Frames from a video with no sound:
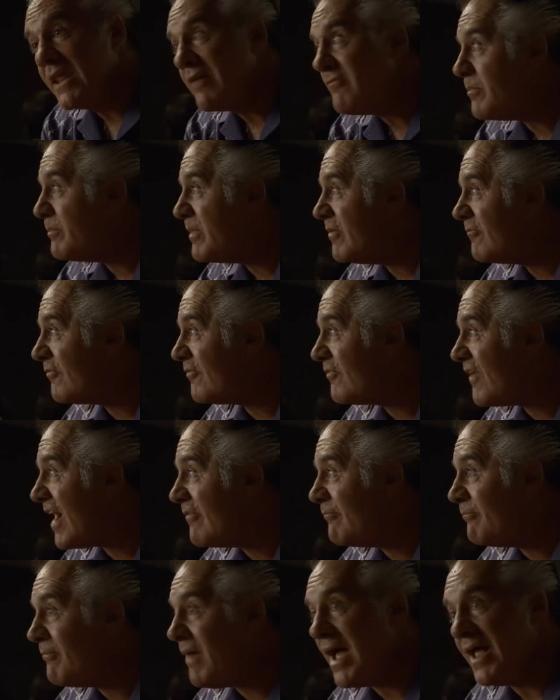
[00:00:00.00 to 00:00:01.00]
Never been
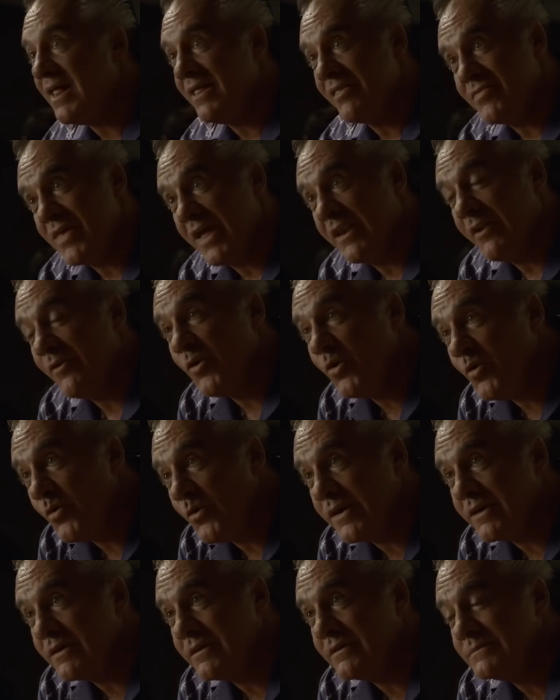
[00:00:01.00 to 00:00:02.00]
5 miles out of
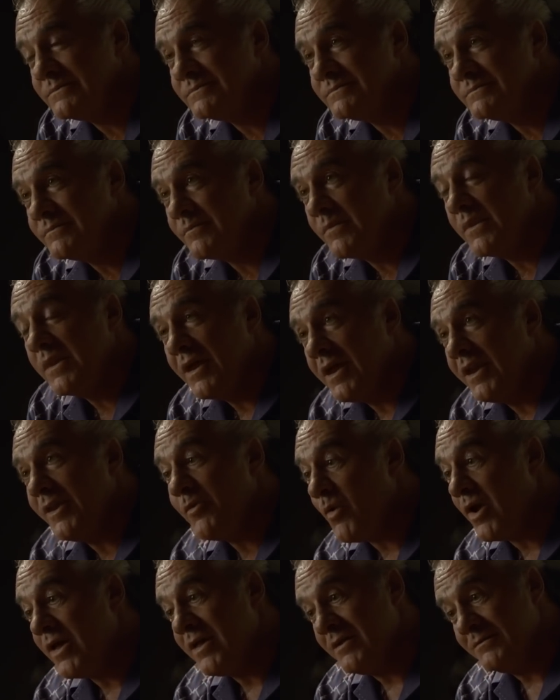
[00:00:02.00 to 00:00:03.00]
Newark.
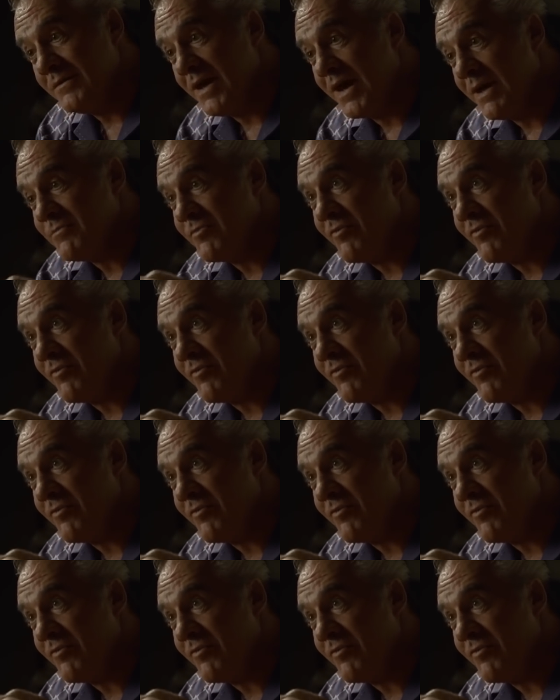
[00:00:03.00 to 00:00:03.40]
Anyway, I'm